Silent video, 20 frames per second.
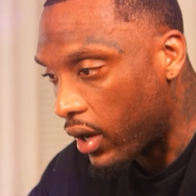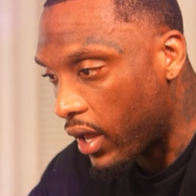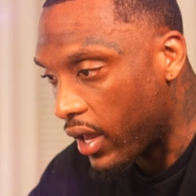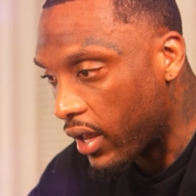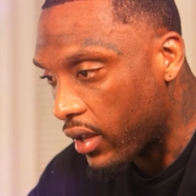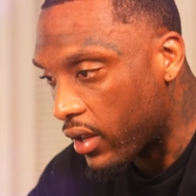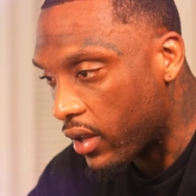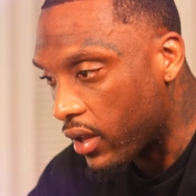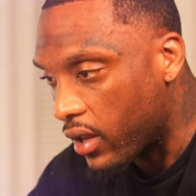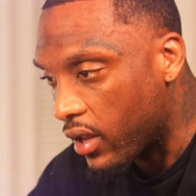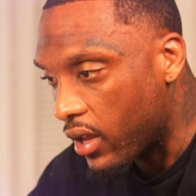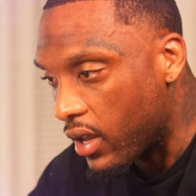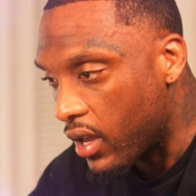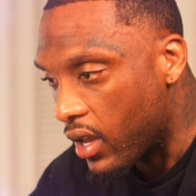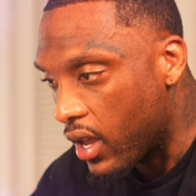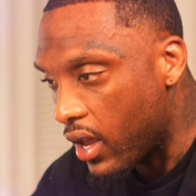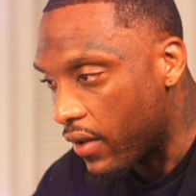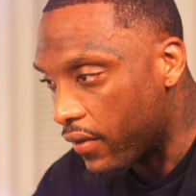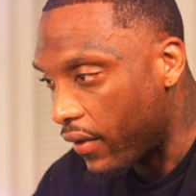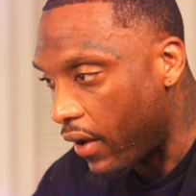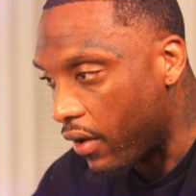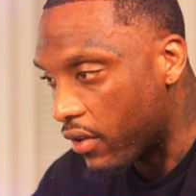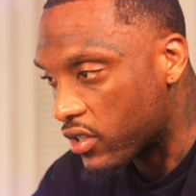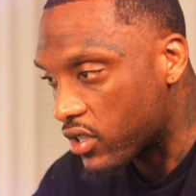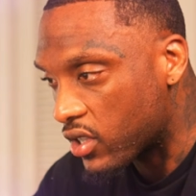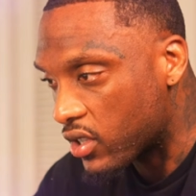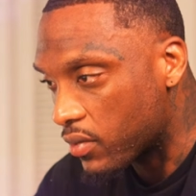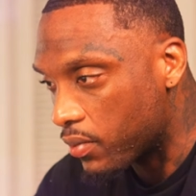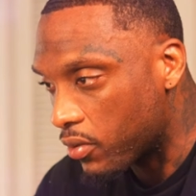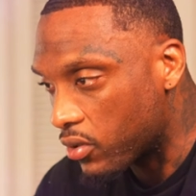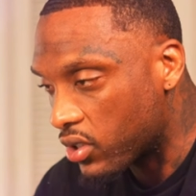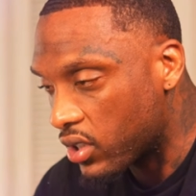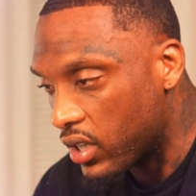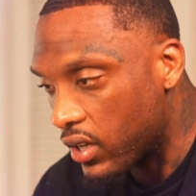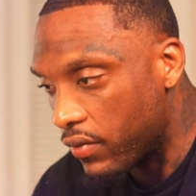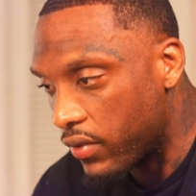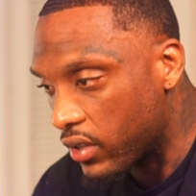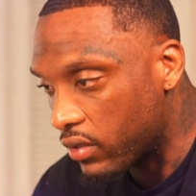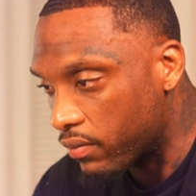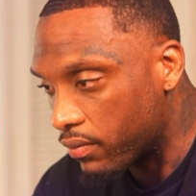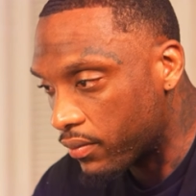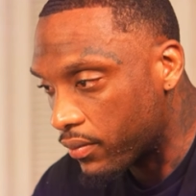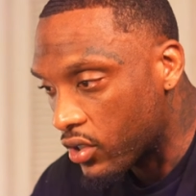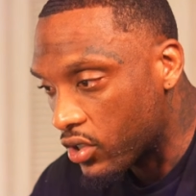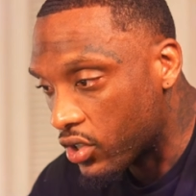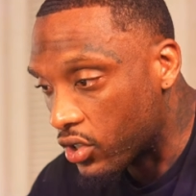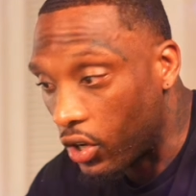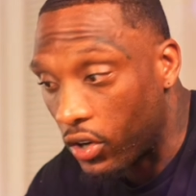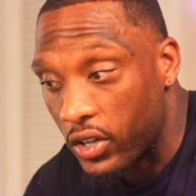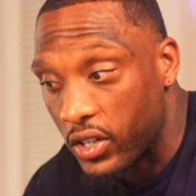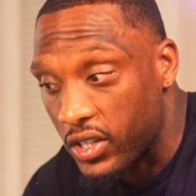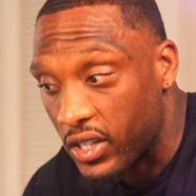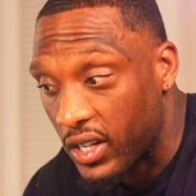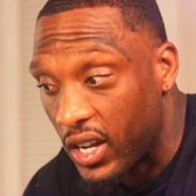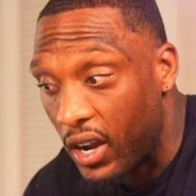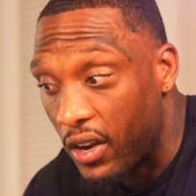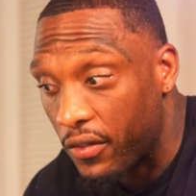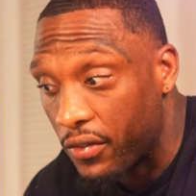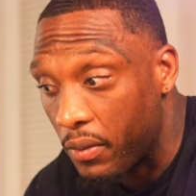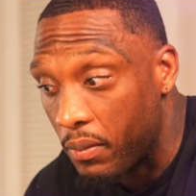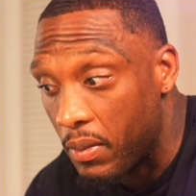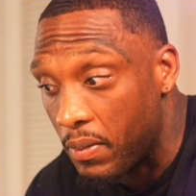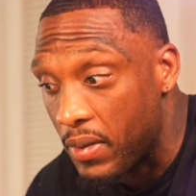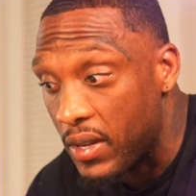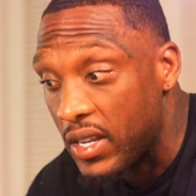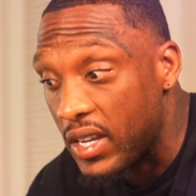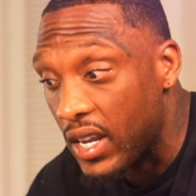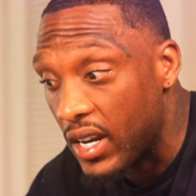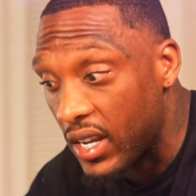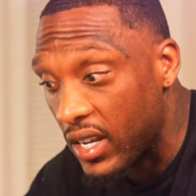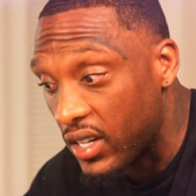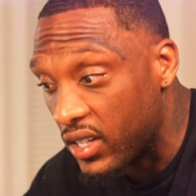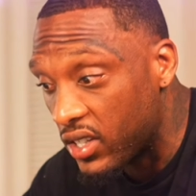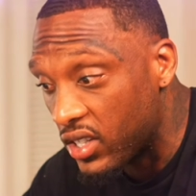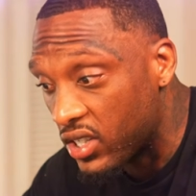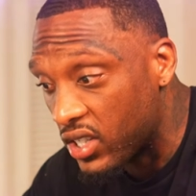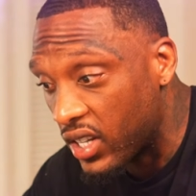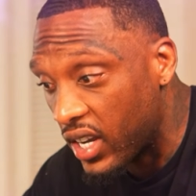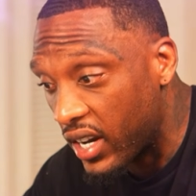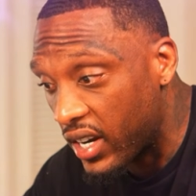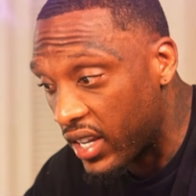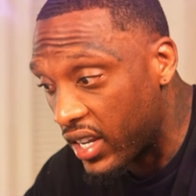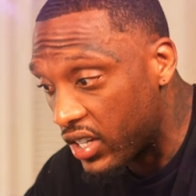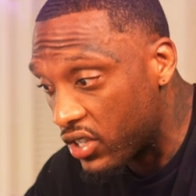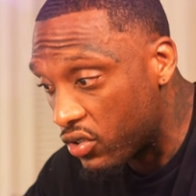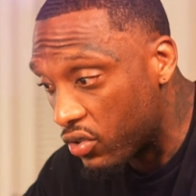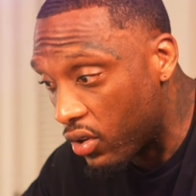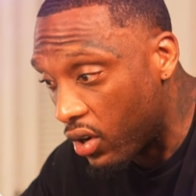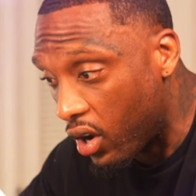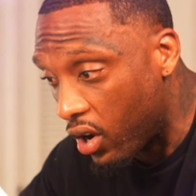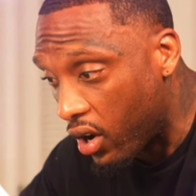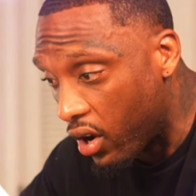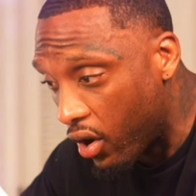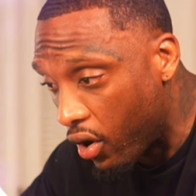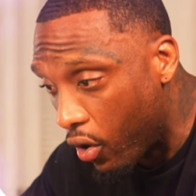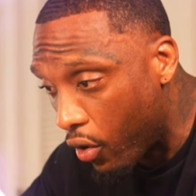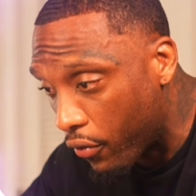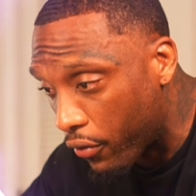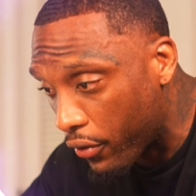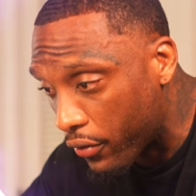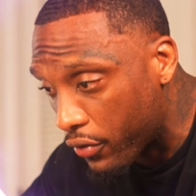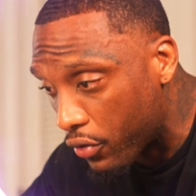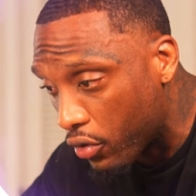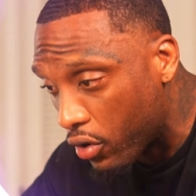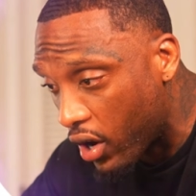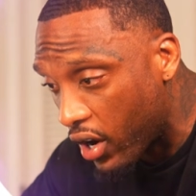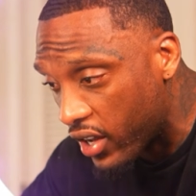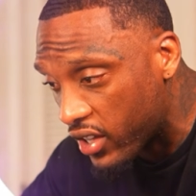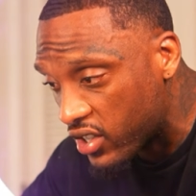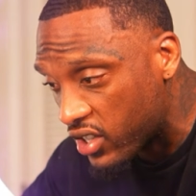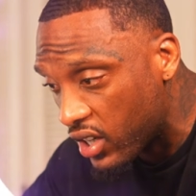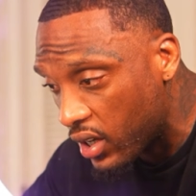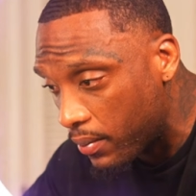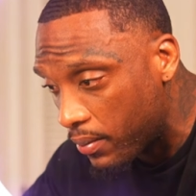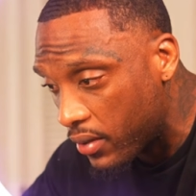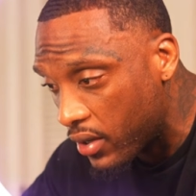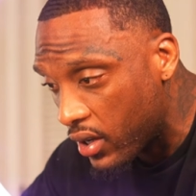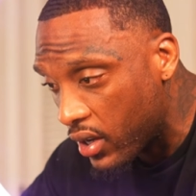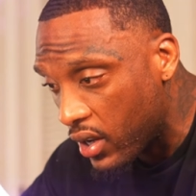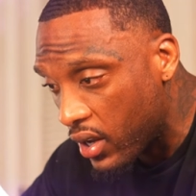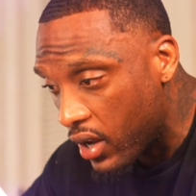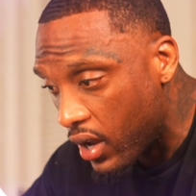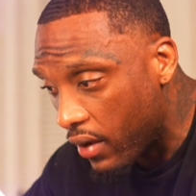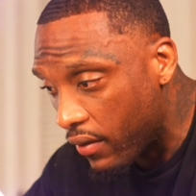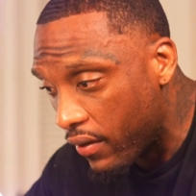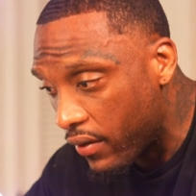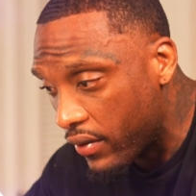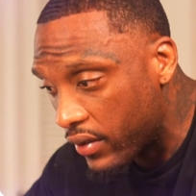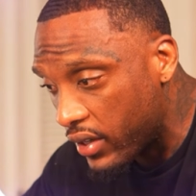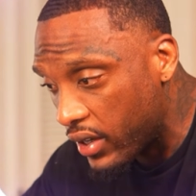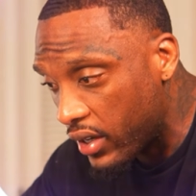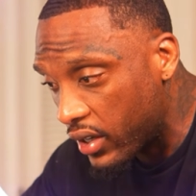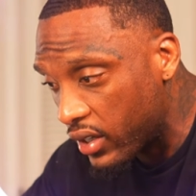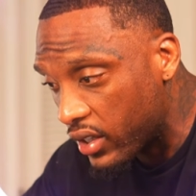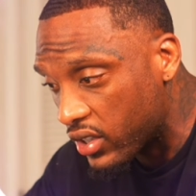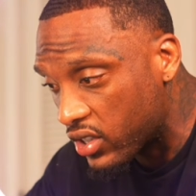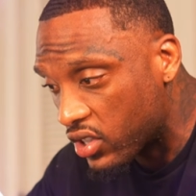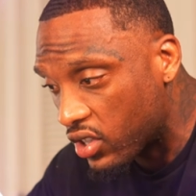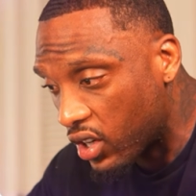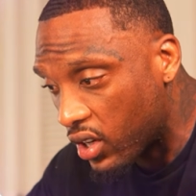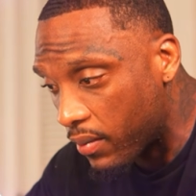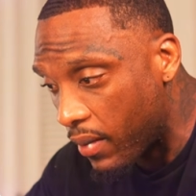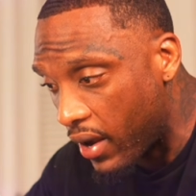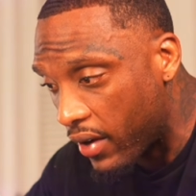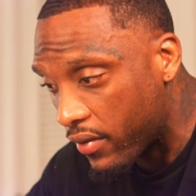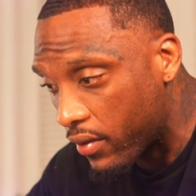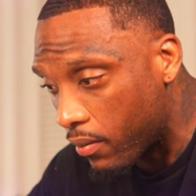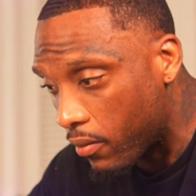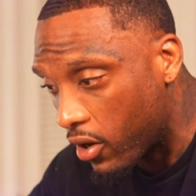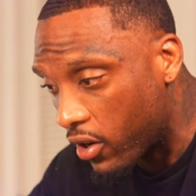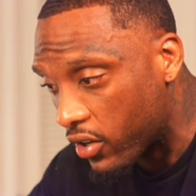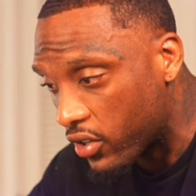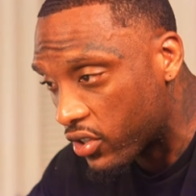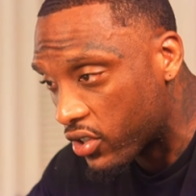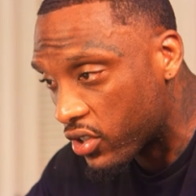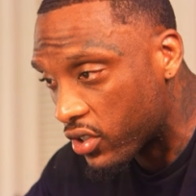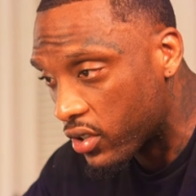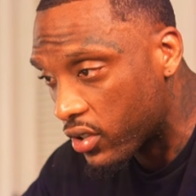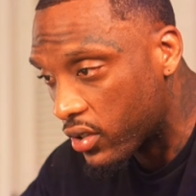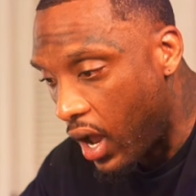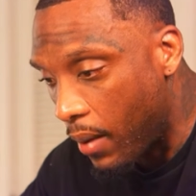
like, if I was supposed to even start this account from the beginning, just to kind of get you an overview concept of everything, let's start it back from March.